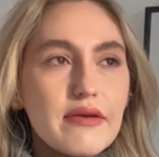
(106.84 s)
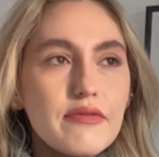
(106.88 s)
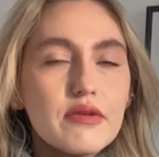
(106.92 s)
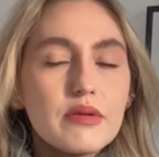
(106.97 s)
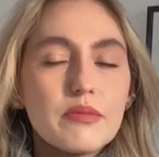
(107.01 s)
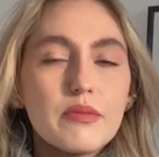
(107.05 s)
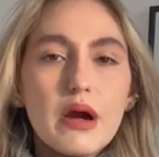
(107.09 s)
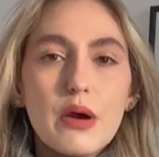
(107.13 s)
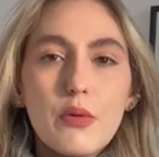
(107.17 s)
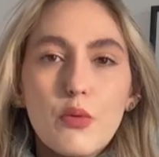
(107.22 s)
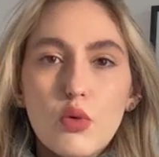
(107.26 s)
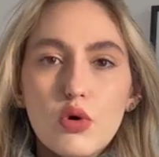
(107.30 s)
in
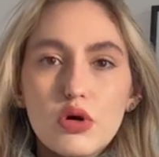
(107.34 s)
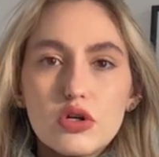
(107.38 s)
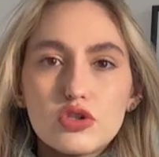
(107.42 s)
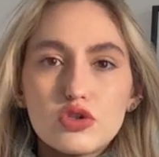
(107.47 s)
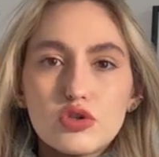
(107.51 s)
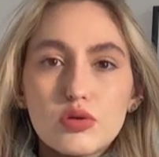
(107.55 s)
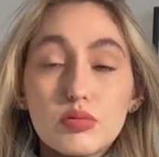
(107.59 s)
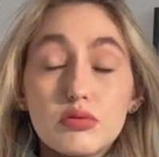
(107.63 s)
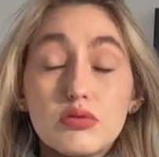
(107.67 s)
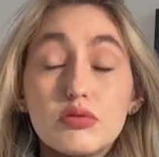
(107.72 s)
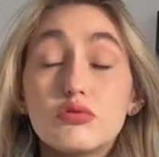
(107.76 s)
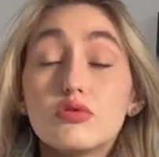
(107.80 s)
my
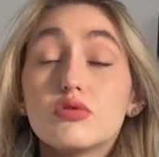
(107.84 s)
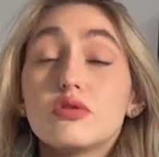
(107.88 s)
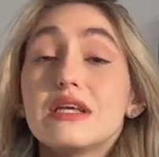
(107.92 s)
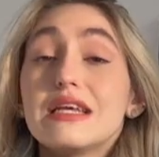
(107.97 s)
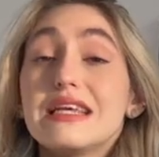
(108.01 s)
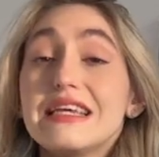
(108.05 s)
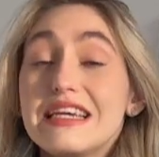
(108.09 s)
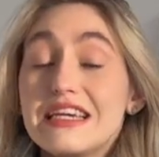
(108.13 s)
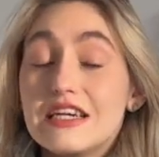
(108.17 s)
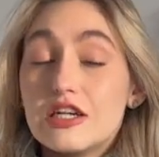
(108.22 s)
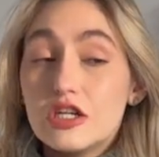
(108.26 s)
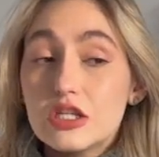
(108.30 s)
wardrobe through the
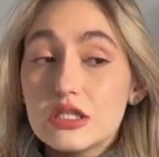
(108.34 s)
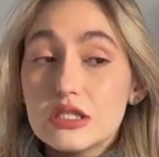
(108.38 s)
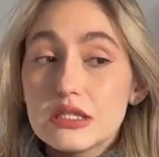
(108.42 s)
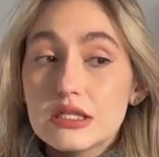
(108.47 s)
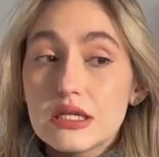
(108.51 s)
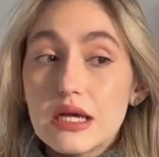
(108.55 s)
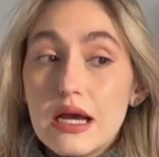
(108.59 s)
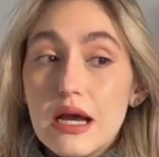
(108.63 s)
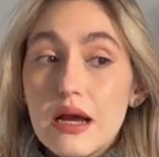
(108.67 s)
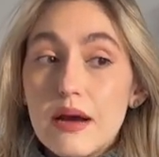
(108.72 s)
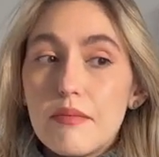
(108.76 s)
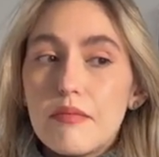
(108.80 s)
years,
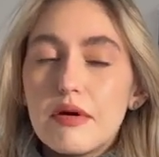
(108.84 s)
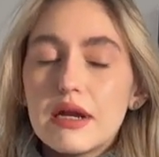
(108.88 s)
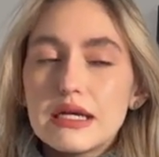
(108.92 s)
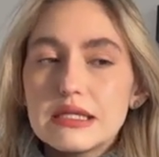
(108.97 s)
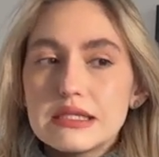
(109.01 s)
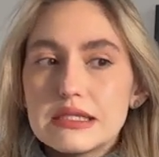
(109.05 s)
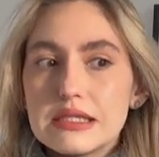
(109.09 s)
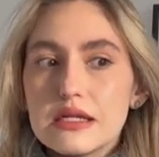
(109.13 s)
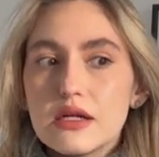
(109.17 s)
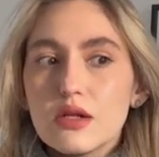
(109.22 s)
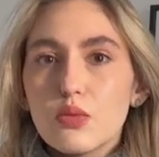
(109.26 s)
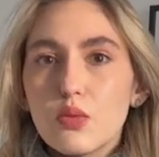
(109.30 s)
but I
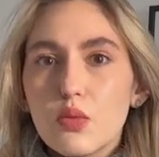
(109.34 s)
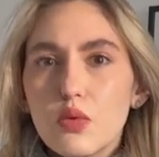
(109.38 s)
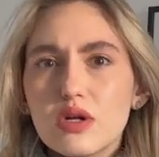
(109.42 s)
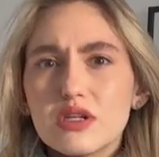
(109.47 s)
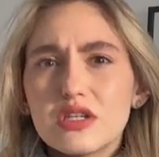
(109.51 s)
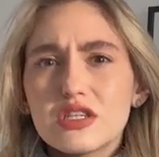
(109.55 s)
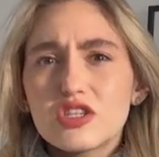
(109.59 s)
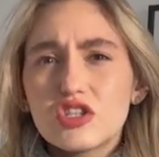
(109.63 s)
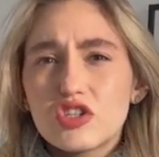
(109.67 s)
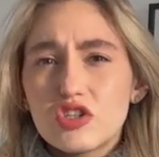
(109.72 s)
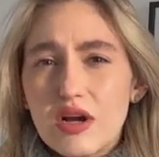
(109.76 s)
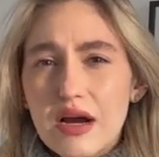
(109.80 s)
still want
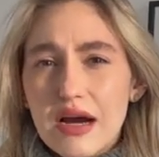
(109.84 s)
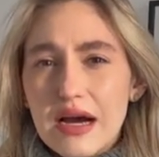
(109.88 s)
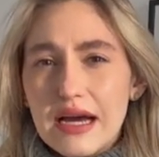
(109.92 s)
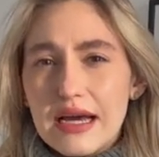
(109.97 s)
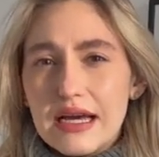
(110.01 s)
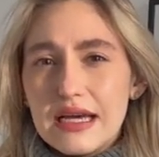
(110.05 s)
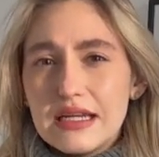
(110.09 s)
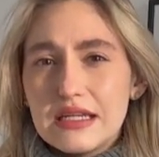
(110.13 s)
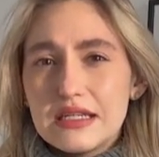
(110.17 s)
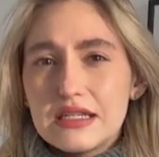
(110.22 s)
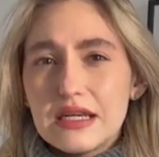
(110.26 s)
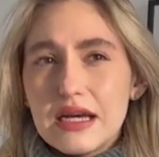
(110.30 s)
to try
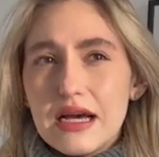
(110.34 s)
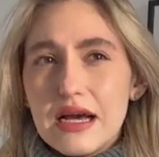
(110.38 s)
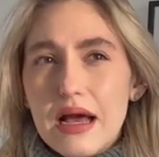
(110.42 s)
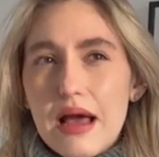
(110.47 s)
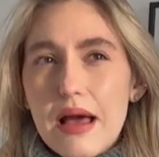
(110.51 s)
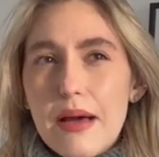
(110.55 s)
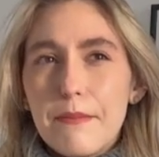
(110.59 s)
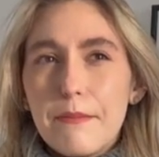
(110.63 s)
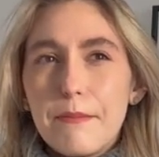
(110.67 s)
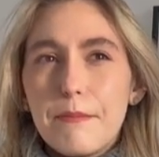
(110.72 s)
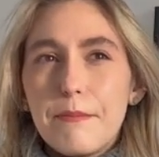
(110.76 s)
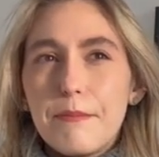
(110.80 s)
it
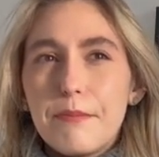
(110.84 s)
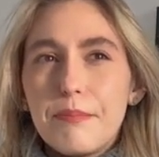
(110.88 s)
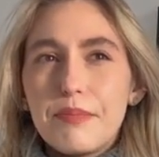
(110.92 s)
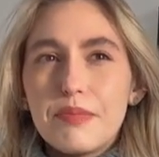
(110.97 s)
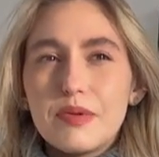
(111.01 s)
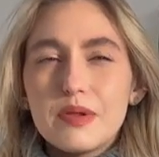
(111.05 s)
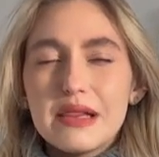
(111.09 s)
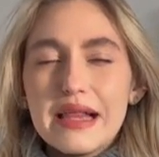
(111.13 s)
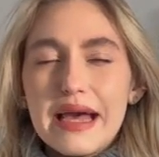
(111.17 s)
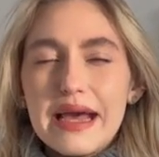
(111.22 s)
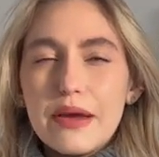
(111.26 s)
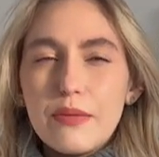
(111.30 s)
and
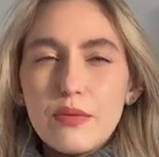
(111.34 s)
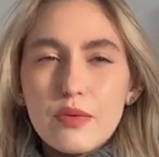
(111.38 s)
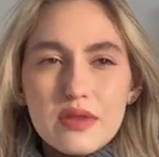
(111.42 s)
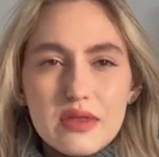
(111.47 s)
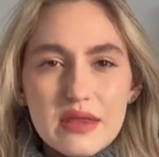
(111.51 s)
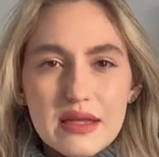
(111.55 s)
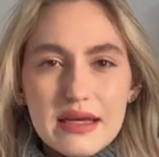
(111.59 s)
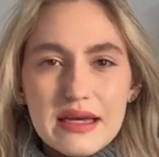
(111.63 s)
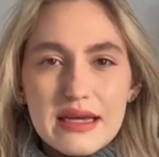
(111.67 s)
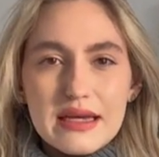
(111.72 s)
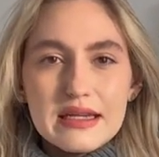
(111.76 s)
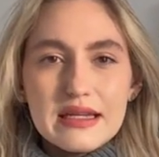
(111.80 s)
play with
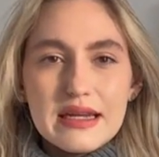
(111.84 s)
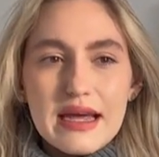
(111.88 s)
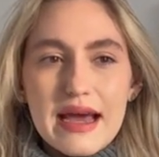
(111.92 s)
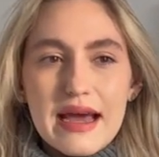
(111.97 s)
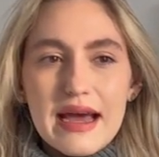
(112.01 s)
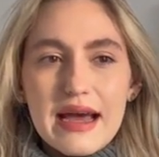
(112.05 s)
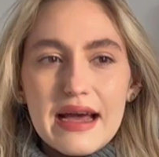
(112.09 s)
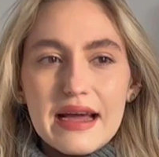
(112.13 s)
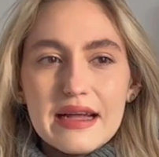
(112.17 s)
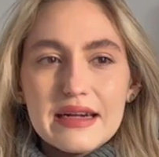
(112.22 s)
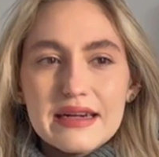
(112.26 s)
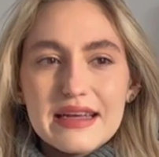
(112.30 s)
it
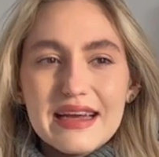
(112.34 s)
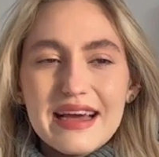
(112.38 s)
and